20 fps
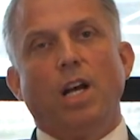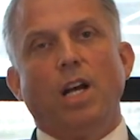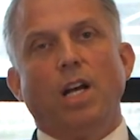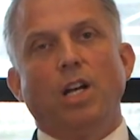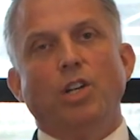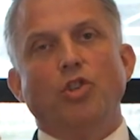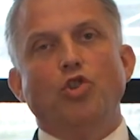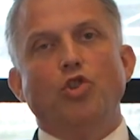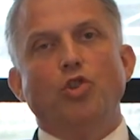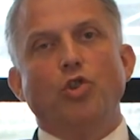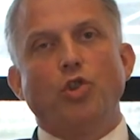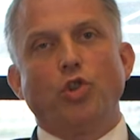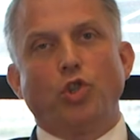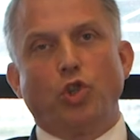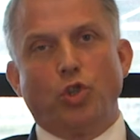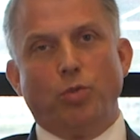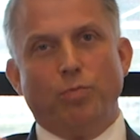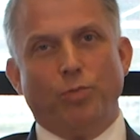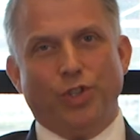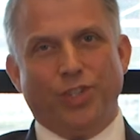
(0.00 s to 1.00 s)

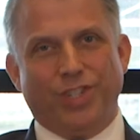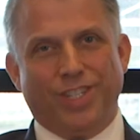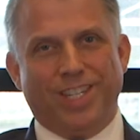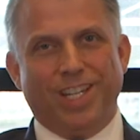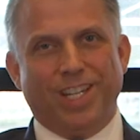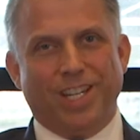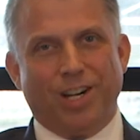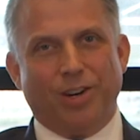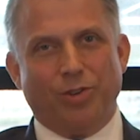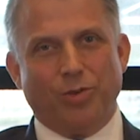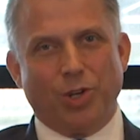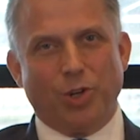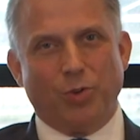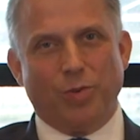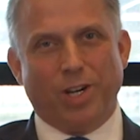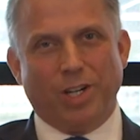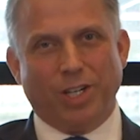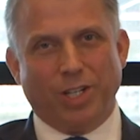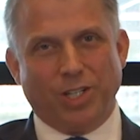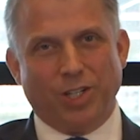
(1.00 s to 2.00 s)
adjustments that are
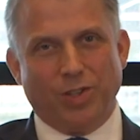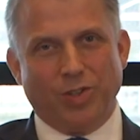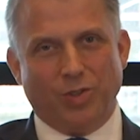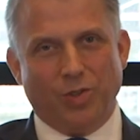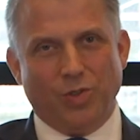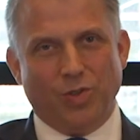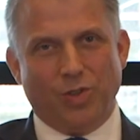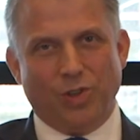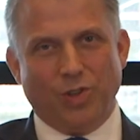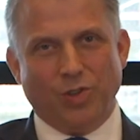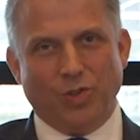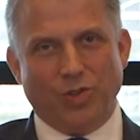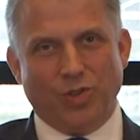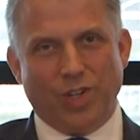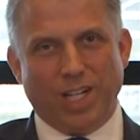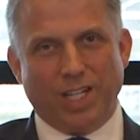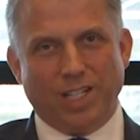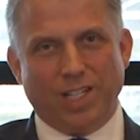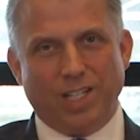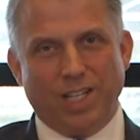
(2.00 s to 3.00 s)
required to the
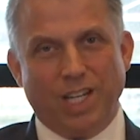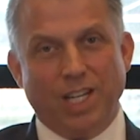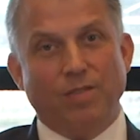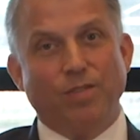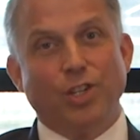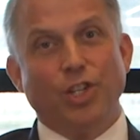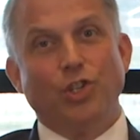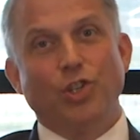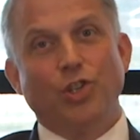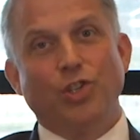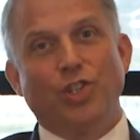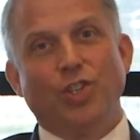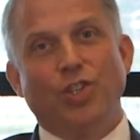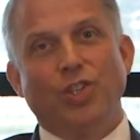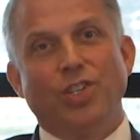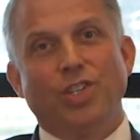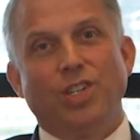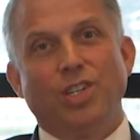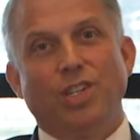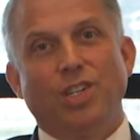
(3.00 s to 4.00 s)
contract. And if he
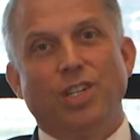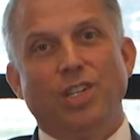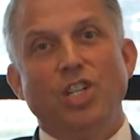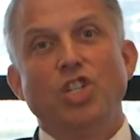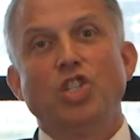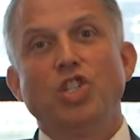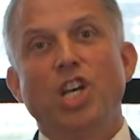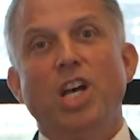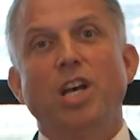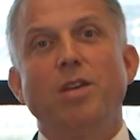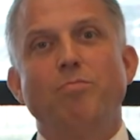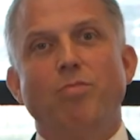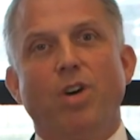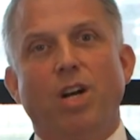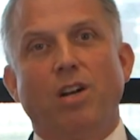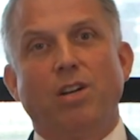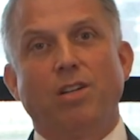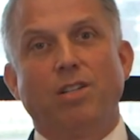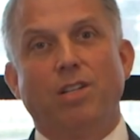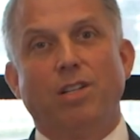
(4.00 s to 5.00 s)
doesn't, he's time
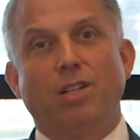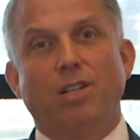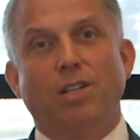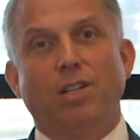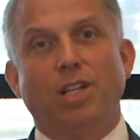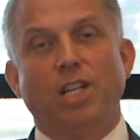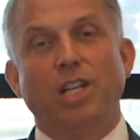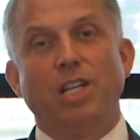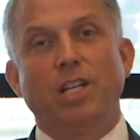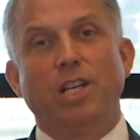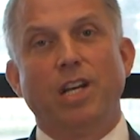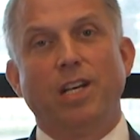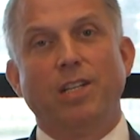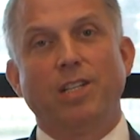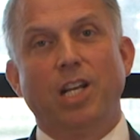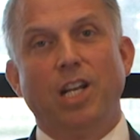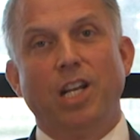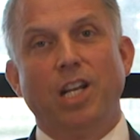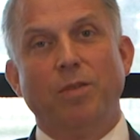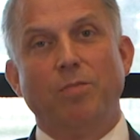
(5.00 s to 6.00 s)
barred and he can't
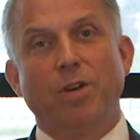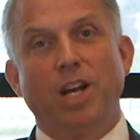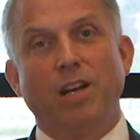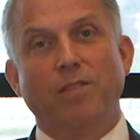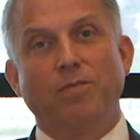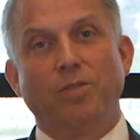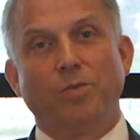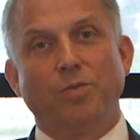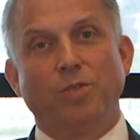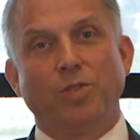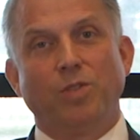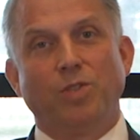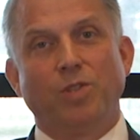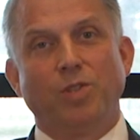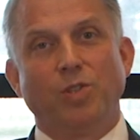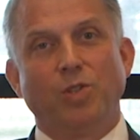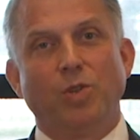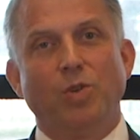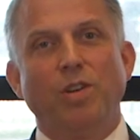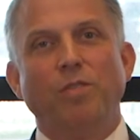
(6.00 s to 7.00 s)
claim afterwards.
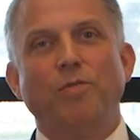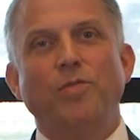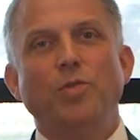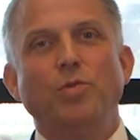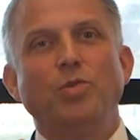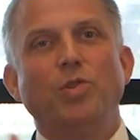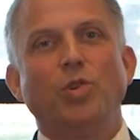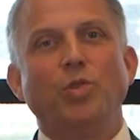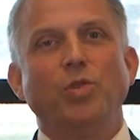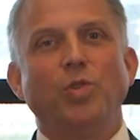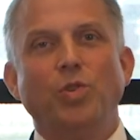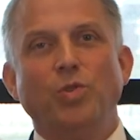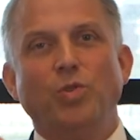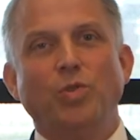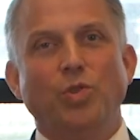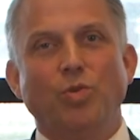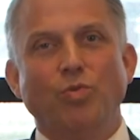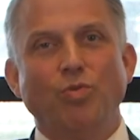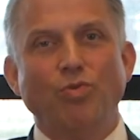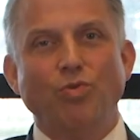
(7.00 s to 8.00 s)
So if you don't know
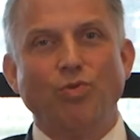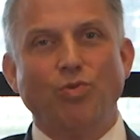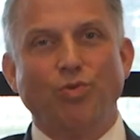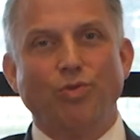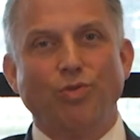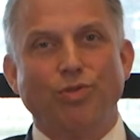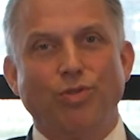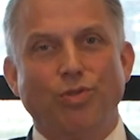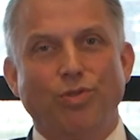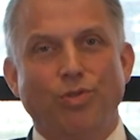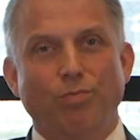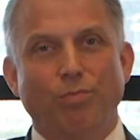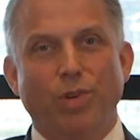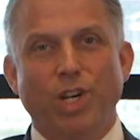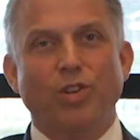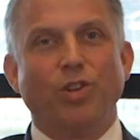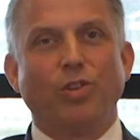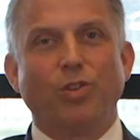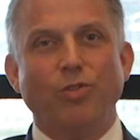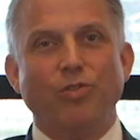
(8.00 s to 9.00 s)
the rules by
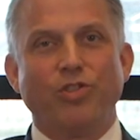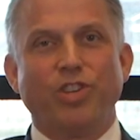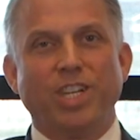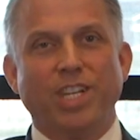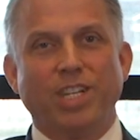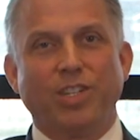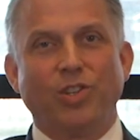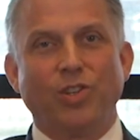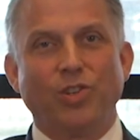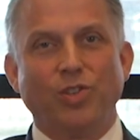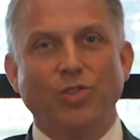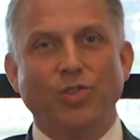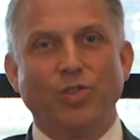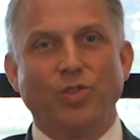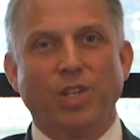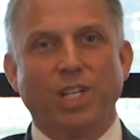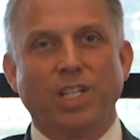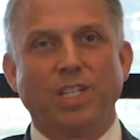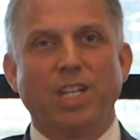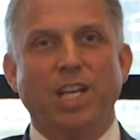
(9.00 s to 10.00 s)
not looking at the
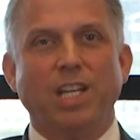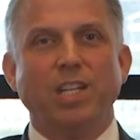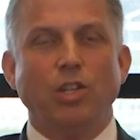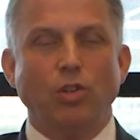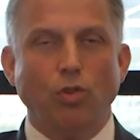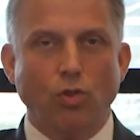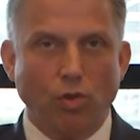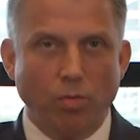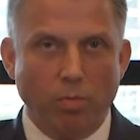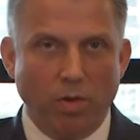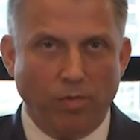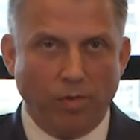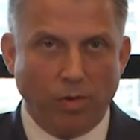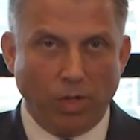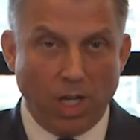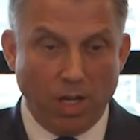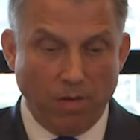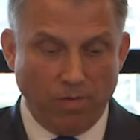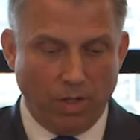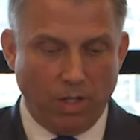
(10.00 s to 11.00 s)
contract, and you could be
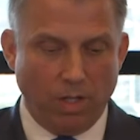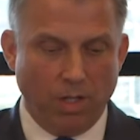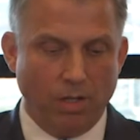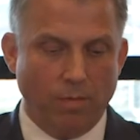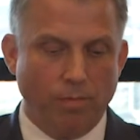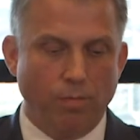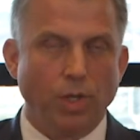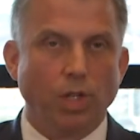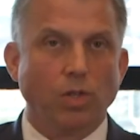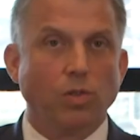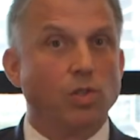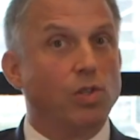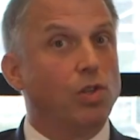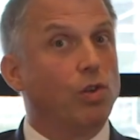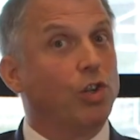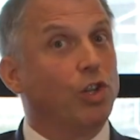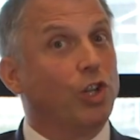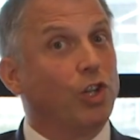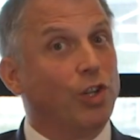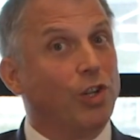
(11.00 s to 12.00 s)
forgiven because you're
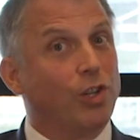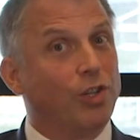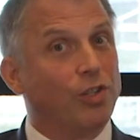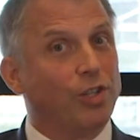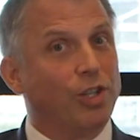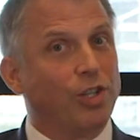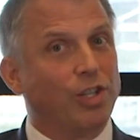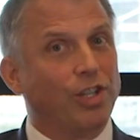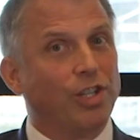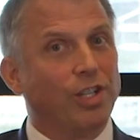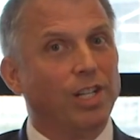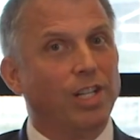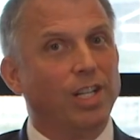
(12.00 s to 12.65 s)
not a lawyer.